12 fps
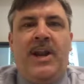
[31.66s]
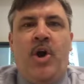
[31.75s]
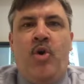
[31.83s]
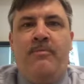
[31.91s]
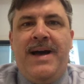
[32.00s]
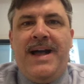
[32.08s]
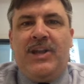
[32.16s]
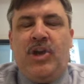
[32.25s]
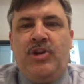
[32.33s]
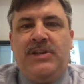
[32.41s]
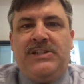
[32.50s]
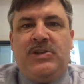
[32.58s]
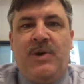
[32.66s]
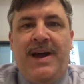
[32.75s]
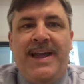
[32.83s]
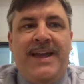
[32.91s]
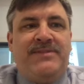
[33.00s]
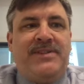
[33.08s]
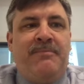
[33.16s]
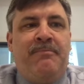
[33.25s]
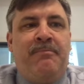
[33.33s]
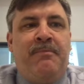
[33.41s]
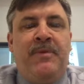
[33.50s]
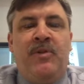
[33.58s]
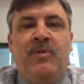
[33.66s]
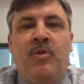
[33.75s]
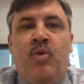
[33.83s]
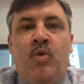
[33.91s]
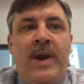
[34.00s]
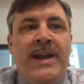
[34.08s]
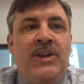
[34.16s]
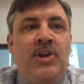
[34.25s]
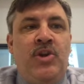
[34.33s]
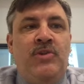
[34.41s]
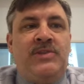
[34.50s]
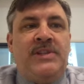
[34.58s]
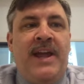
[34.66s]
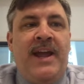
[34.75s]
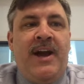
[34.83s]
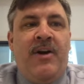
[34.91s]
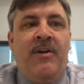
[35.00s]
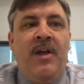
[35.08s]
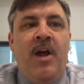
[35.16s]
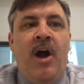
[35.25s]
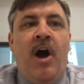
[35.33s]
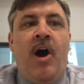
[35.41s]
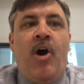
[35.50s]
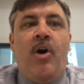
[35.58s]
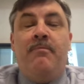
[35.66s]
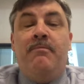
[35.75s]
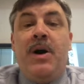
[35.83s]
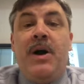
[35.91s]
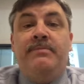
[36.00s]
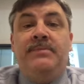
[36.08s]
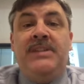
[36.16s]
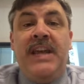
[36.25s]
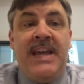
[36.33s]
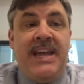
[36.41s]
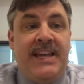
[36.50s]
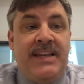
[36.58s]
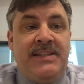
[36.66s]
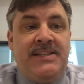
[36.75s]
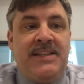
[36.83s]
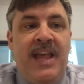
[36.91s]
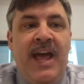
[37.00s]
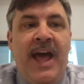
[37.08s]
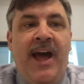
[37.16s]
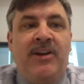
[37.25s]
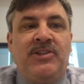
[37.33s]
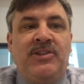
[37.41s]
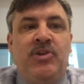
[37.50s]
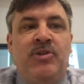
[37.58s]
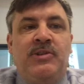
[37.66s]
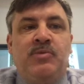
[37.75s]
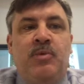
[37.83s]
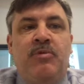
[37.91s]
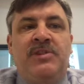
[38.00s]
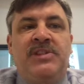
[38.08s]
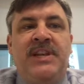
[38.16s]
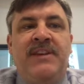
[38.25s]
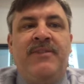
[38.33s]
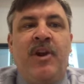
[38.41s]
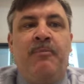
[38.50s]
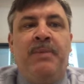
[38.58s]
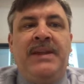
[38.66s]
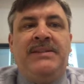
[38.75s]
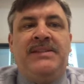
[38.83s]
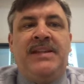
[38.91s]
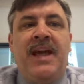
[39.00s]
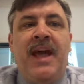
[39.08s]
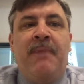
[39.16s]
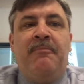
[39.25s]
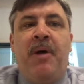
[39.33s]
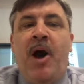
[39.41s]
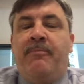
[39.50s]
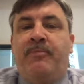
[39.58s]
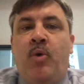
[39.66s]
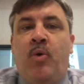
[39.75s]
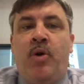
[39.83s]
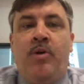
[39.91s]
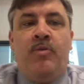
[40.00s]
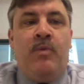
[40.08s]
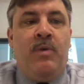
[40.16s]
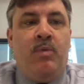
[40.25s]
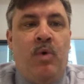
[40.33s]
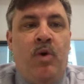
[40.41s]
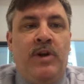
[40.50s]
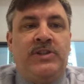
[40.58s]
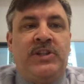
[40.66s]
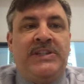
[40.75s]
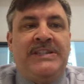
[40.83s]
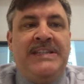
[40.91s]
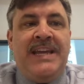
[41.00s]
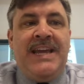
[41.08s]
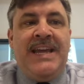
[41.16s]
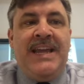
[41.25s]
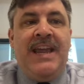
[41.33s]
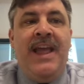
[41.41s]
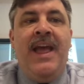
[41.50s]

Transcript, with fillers: Oh my goodness, do I have some great news now. All Mumtez house students will receive their pizza and popcorn reward today